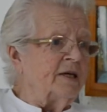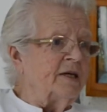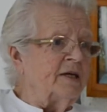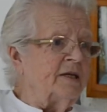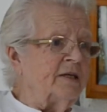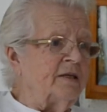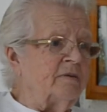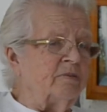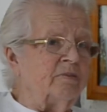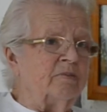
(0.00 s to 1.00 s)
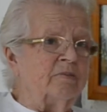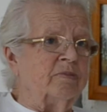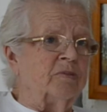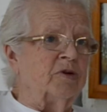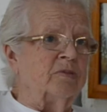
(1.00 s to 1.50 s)
And
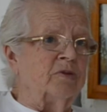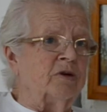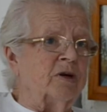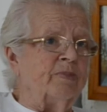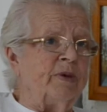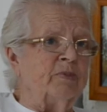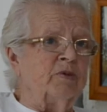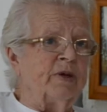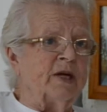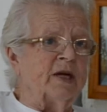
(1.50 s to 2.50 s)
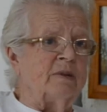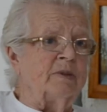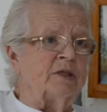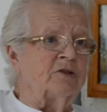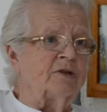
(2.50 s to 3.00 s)
more people became
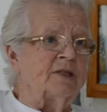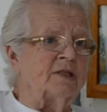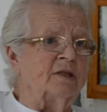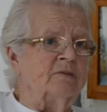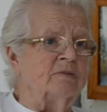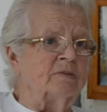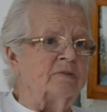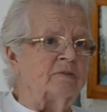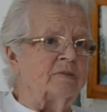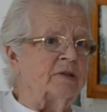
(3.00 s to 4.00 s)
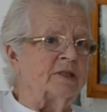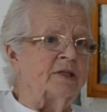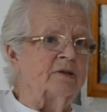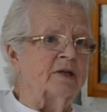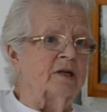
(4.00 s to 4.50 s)
interested, and that's how
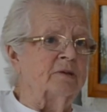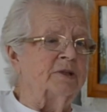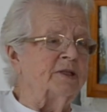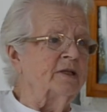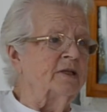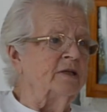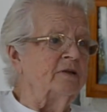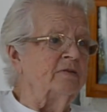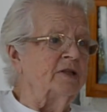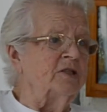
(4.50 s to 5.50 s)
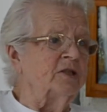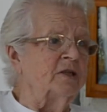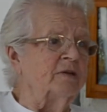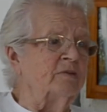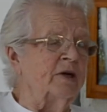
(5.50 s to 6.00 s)
the club started eventually.
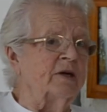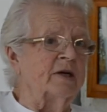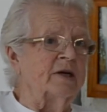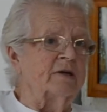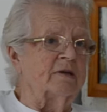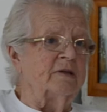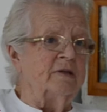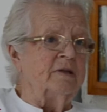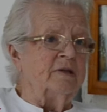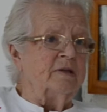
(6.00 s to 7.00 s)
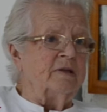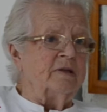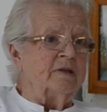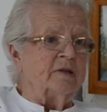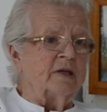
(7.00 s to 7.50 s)
And we got our,
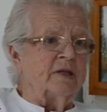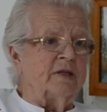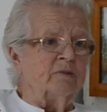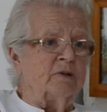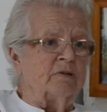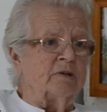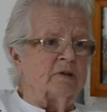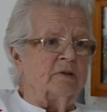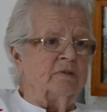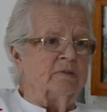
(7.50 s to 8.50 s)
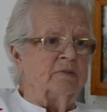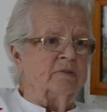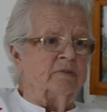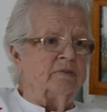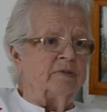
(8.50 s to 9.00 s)
I think we were
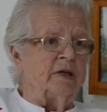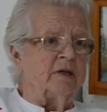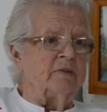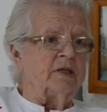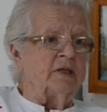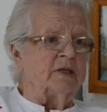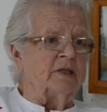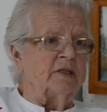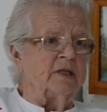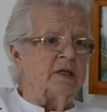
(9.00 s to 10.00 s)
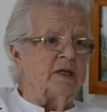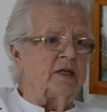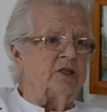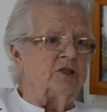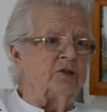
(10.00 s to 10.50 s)
named in
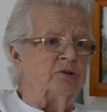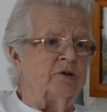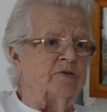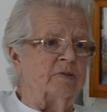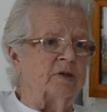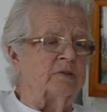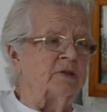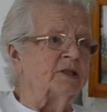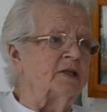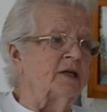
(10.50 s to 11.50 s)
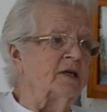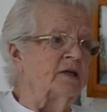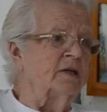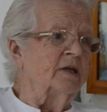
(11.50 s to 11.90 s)
1982, if I'm not mistaken.